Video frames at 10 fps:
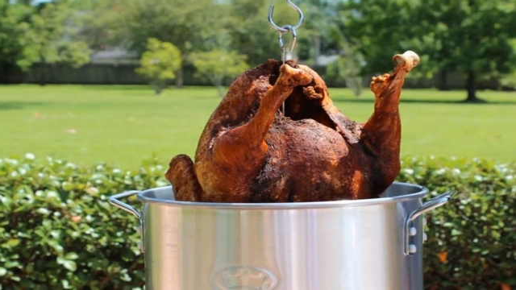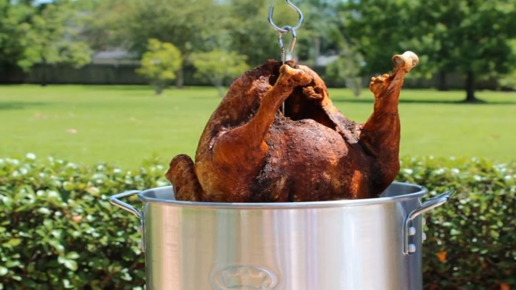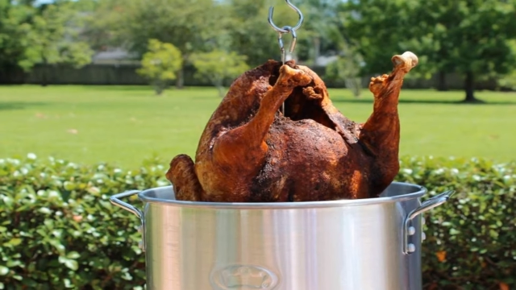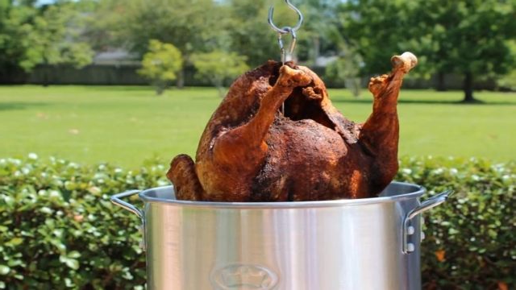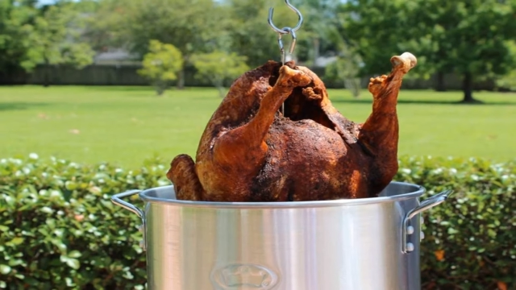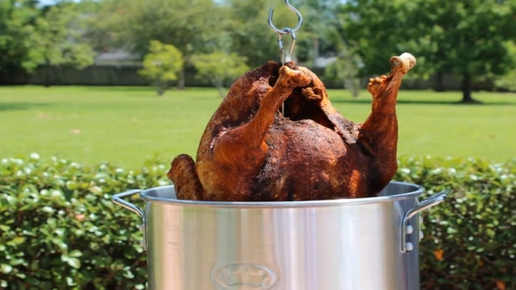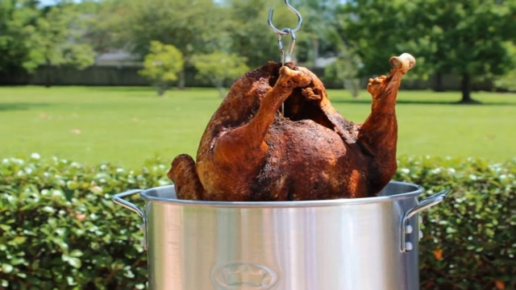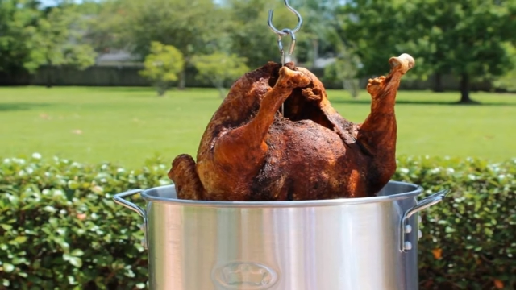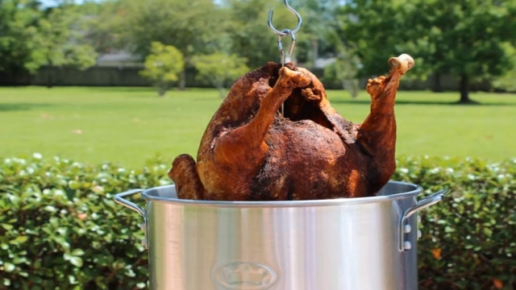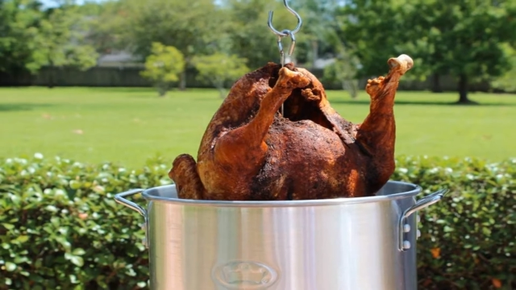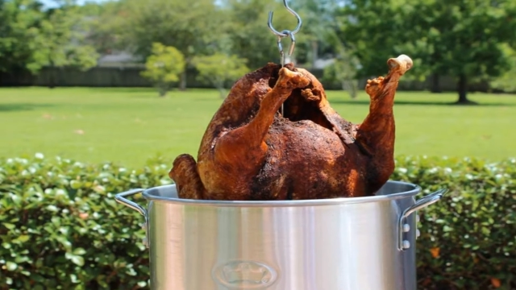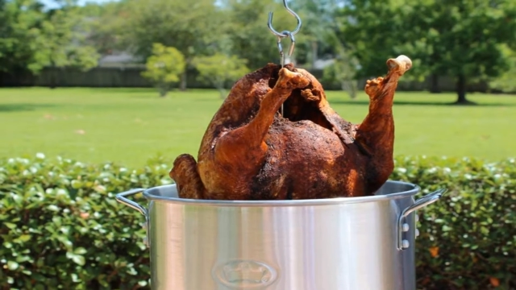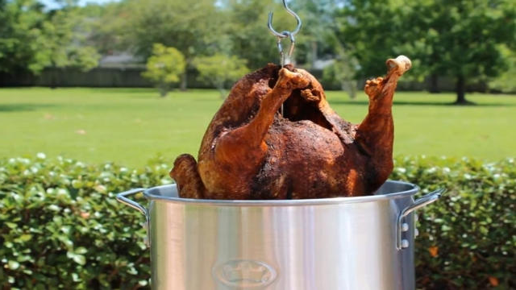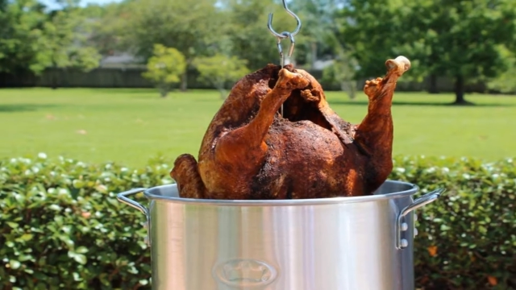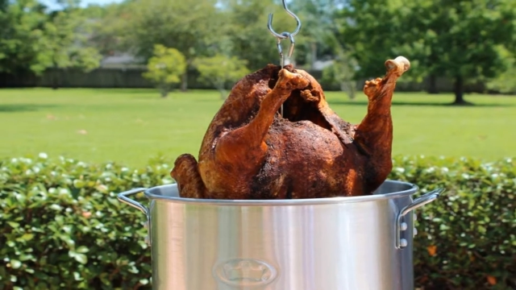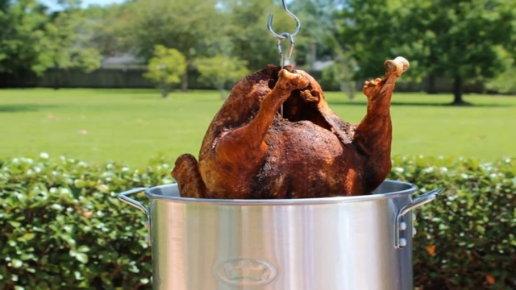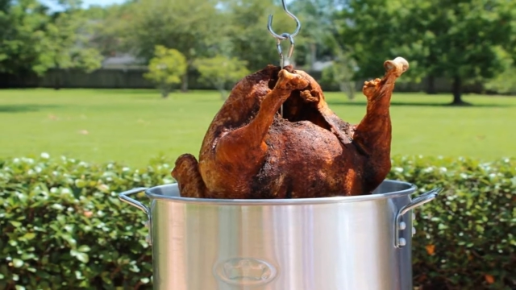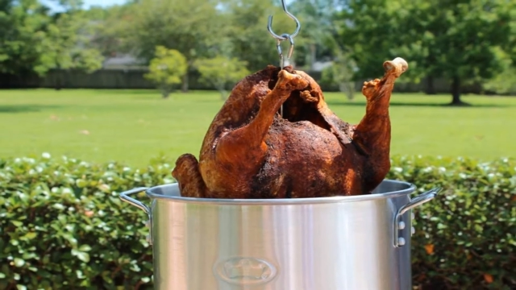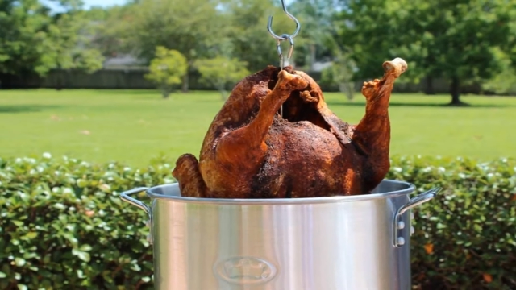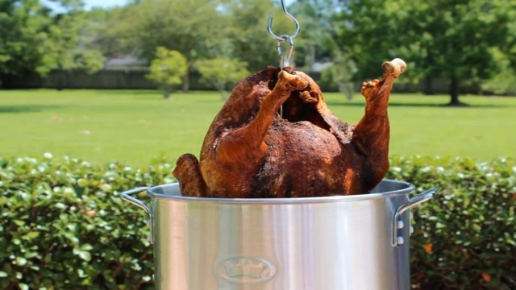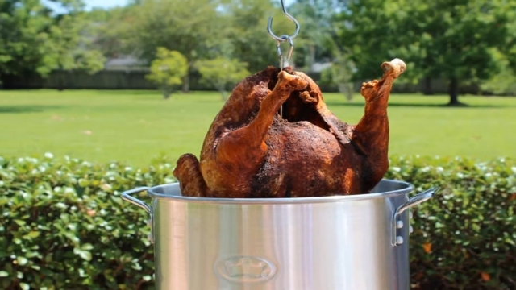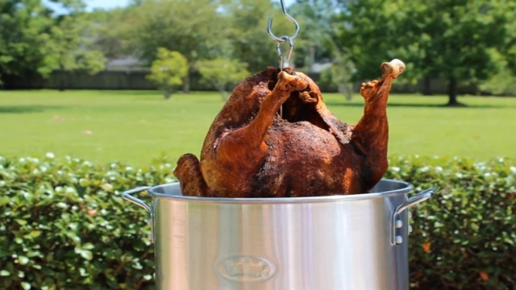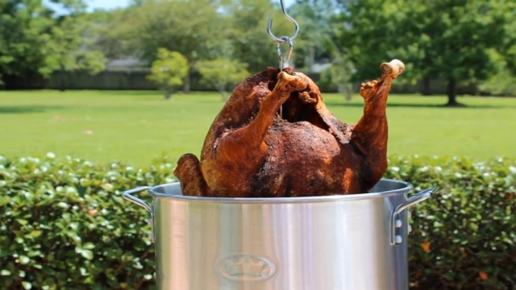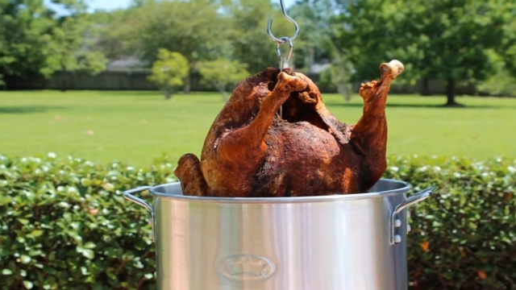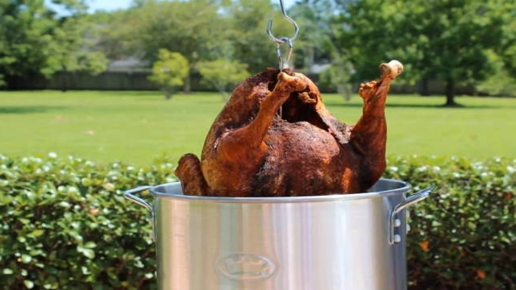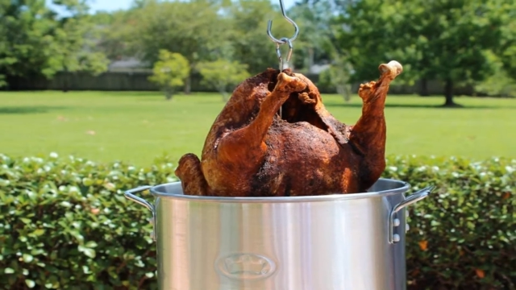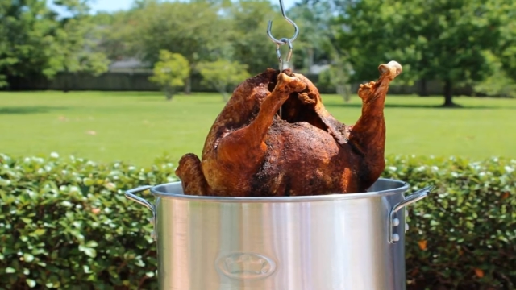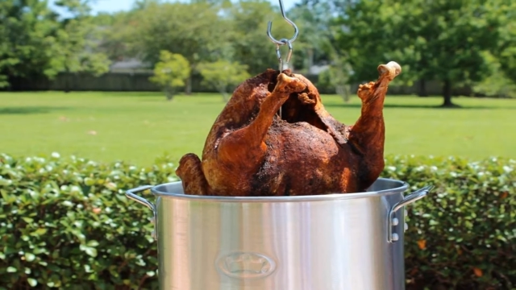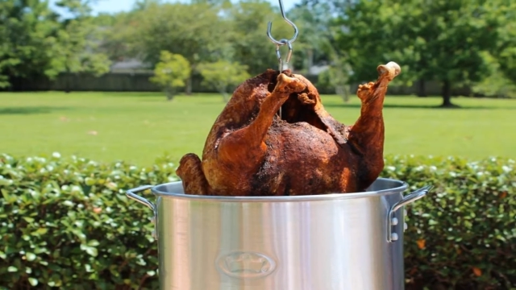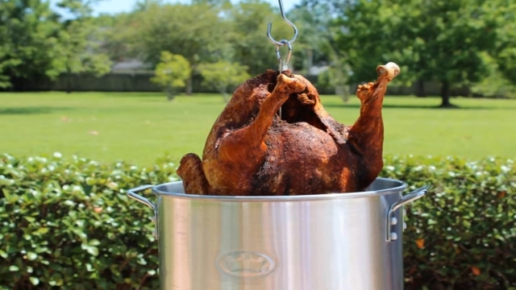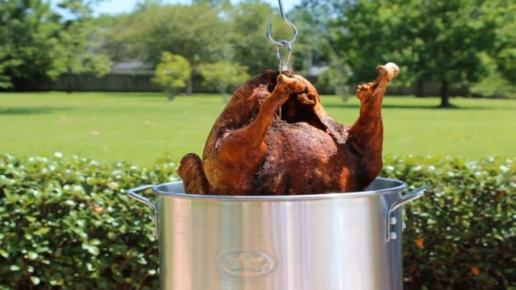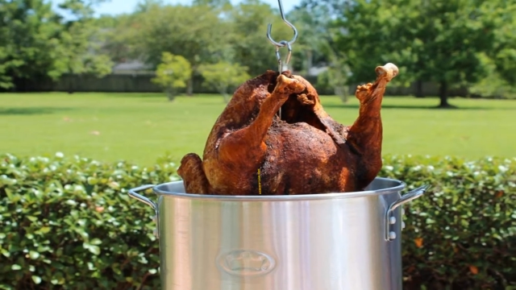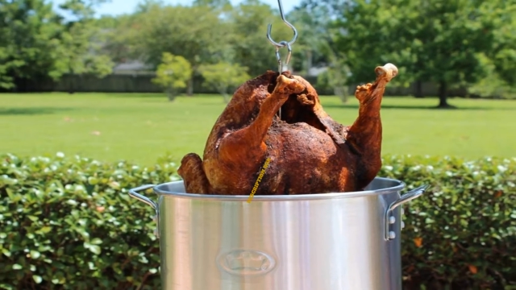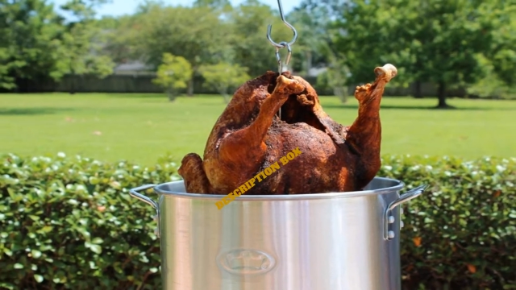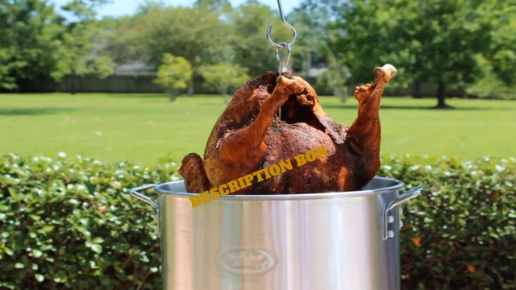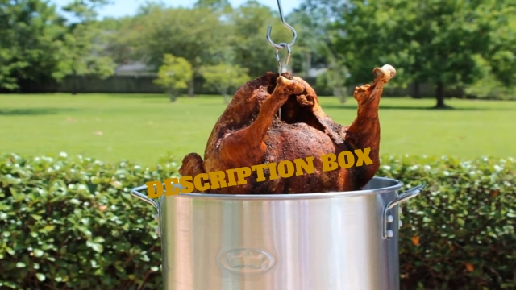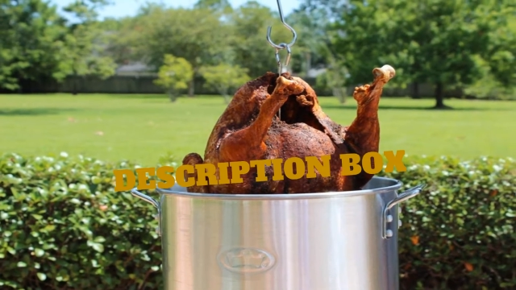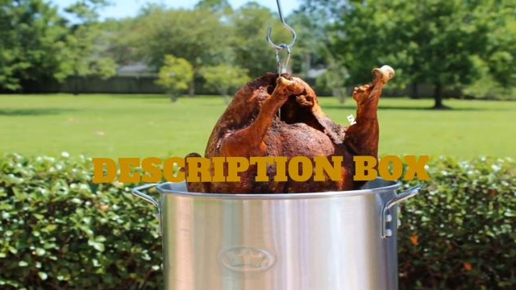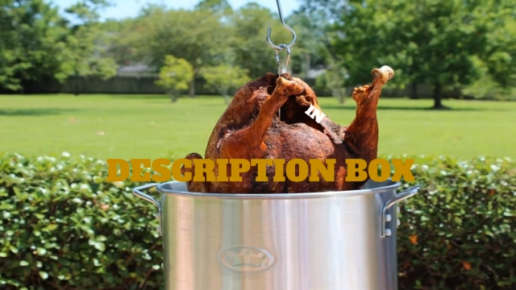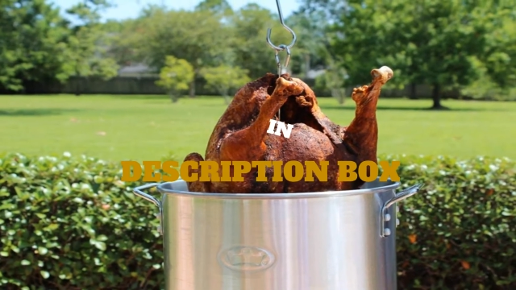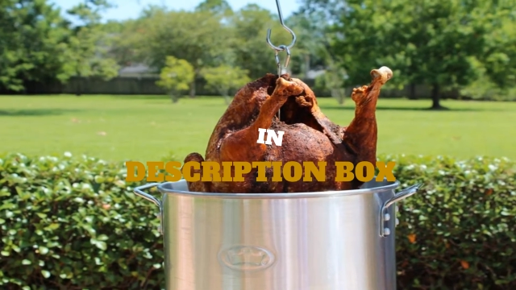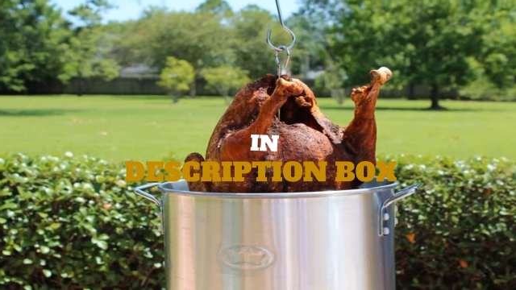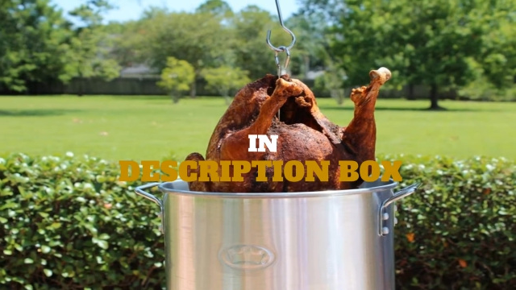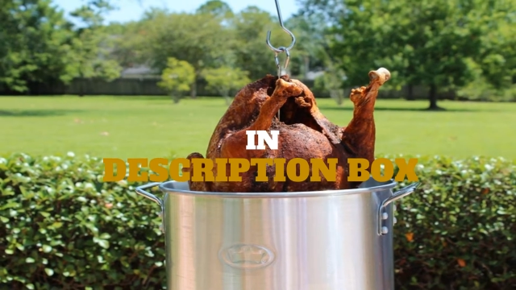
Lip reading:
(no speaker visible)